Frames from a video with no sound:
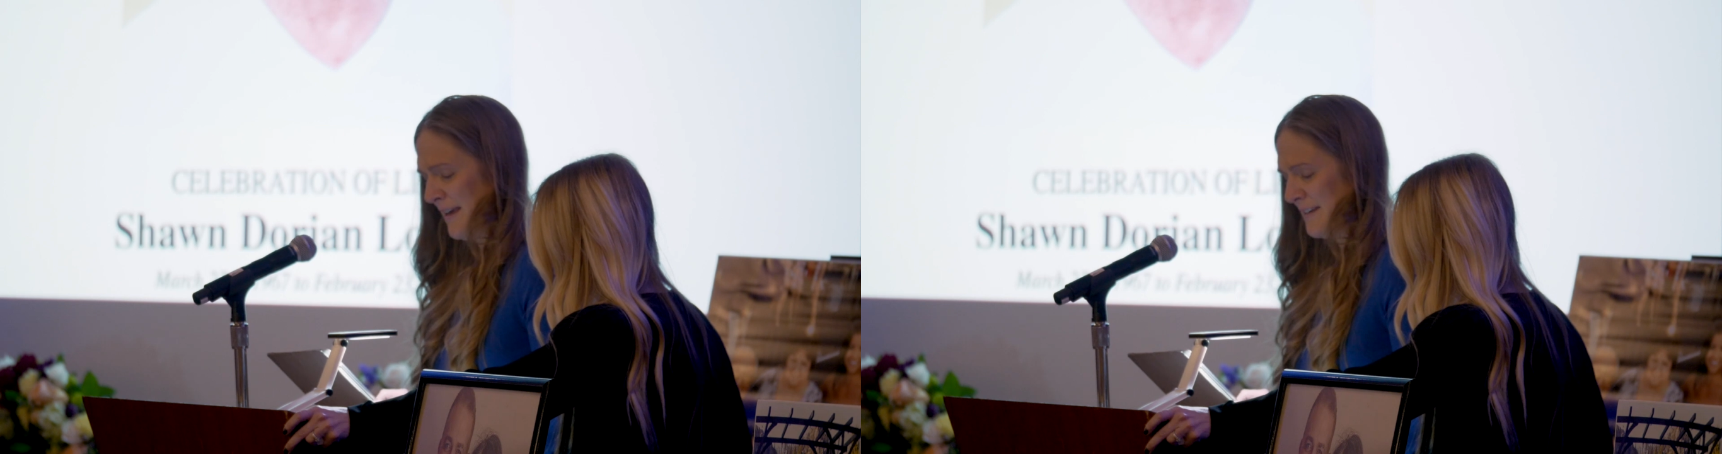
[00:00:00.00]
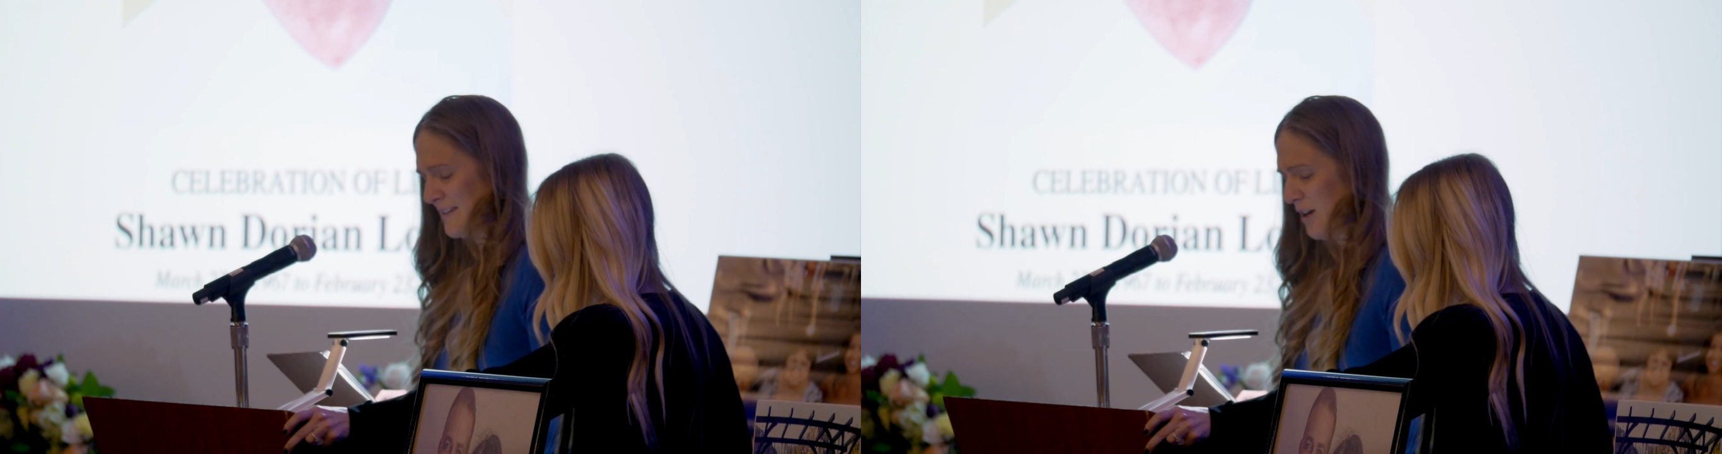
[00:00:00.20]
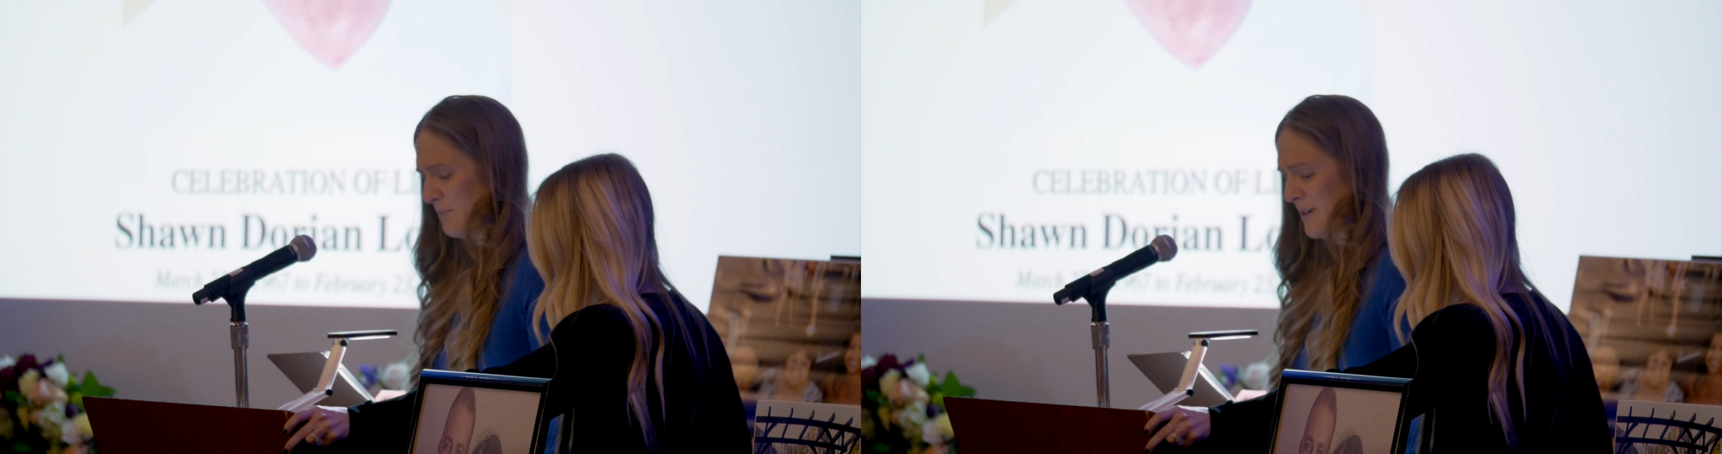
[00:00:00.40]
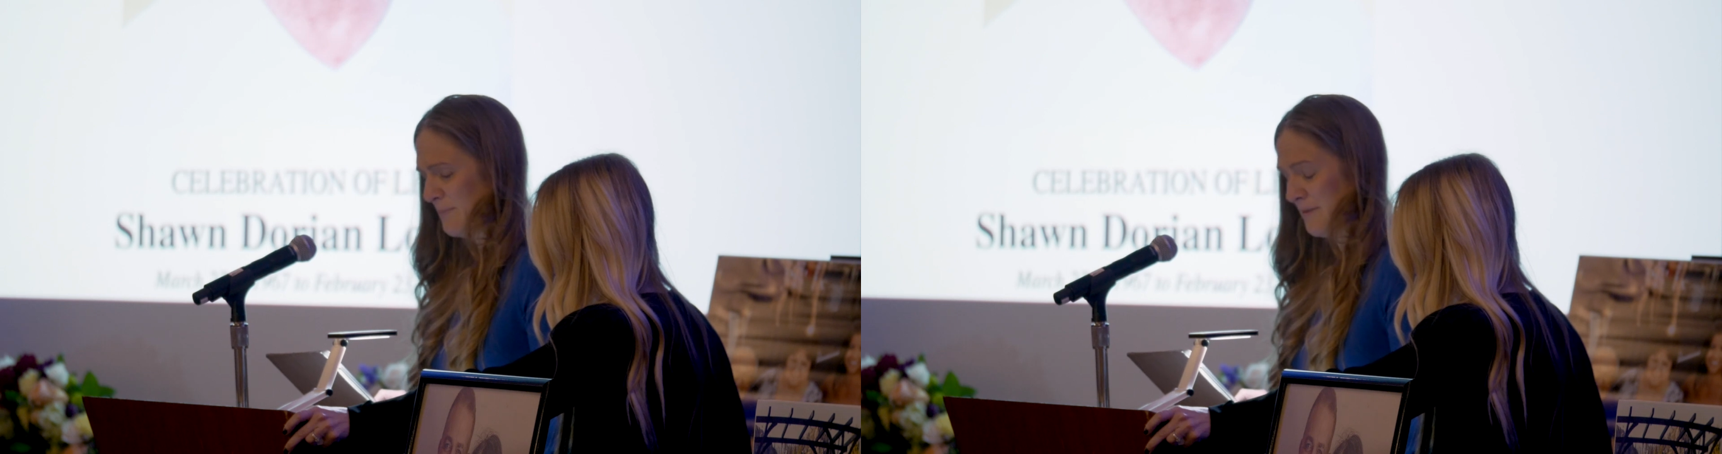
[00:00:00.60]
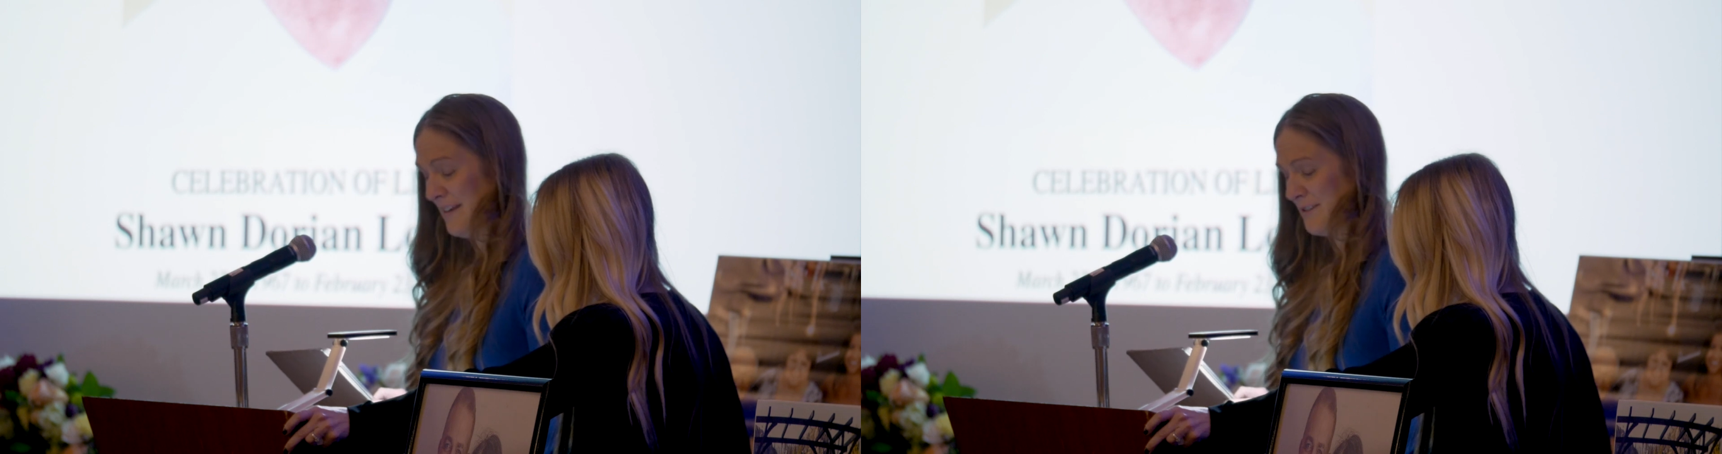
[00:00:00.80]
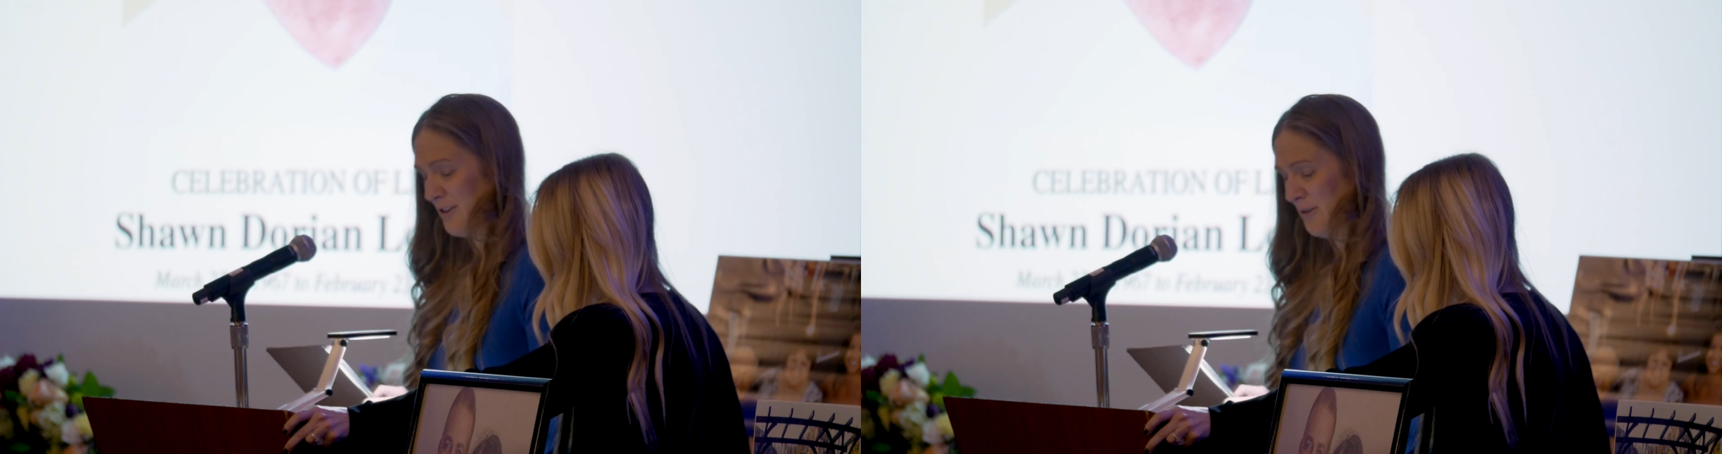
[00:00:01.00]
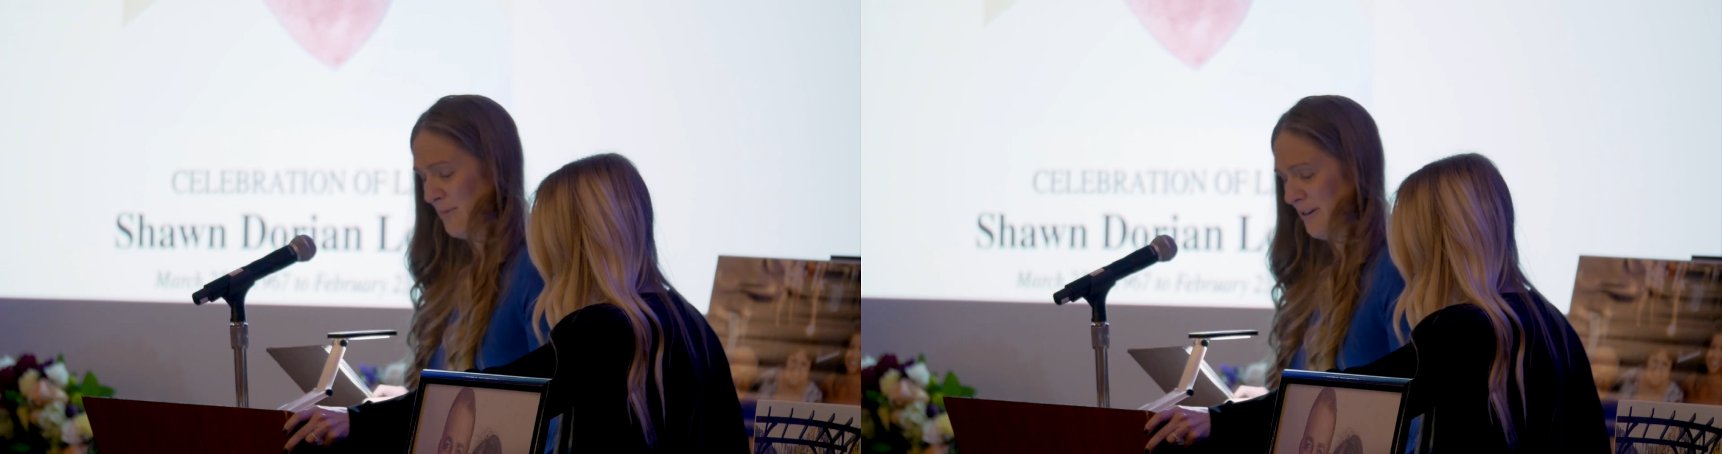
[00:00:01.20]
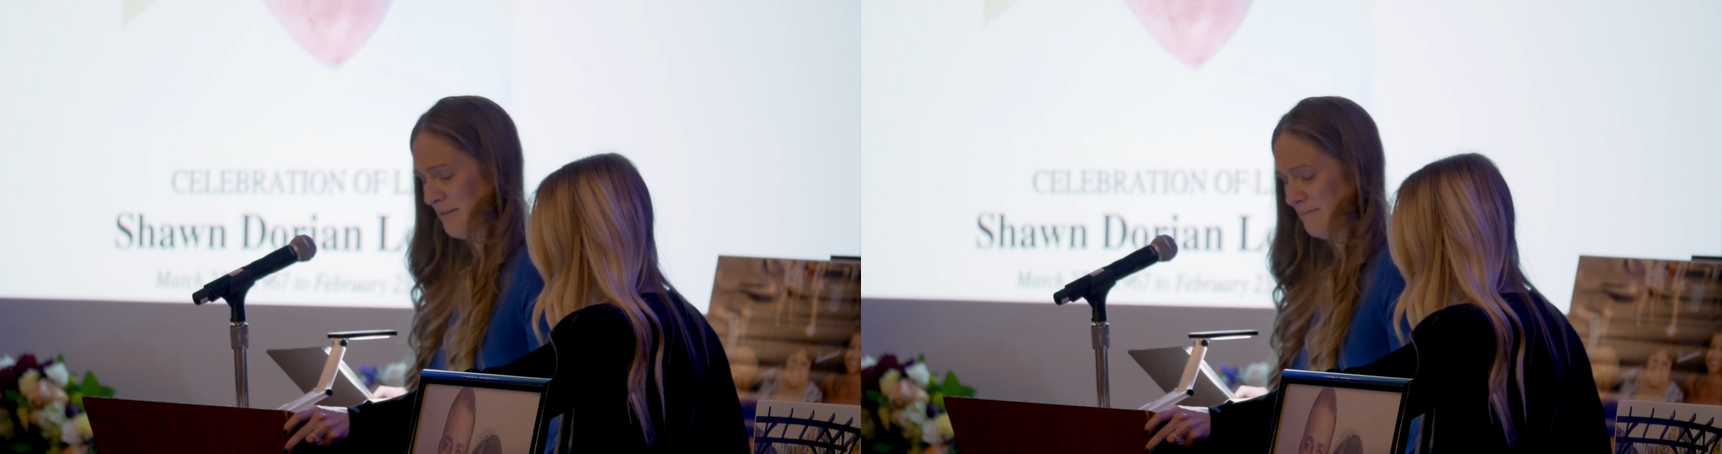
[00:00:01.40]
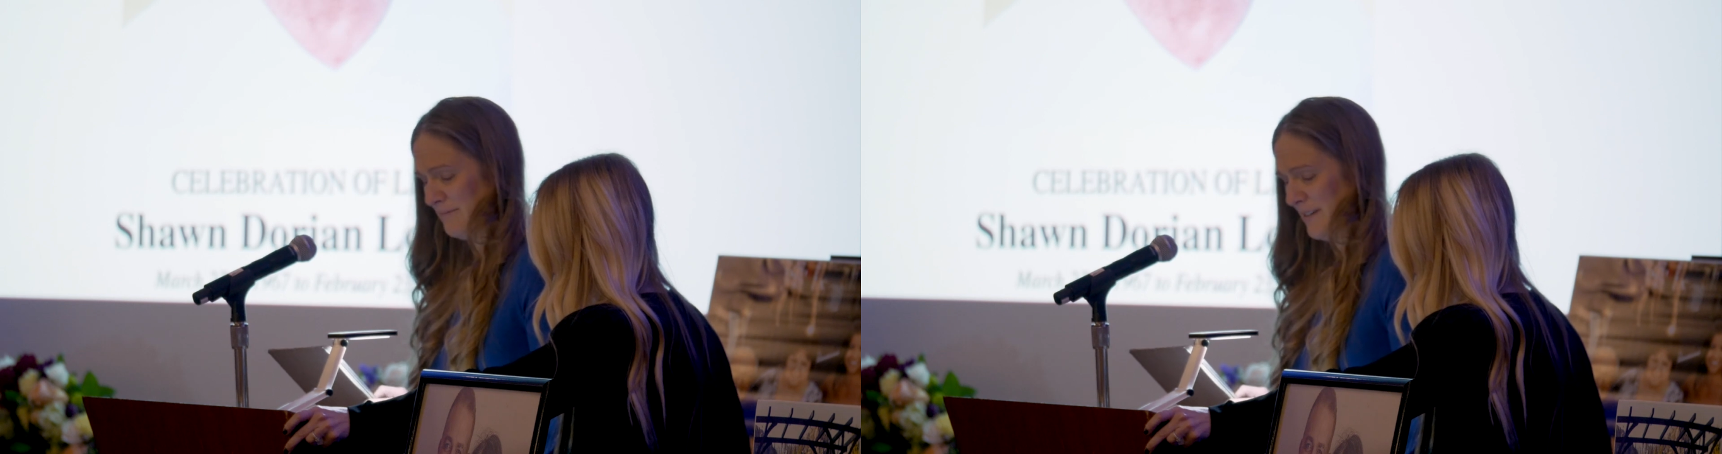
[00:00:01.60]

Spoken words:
He's helped people get sober.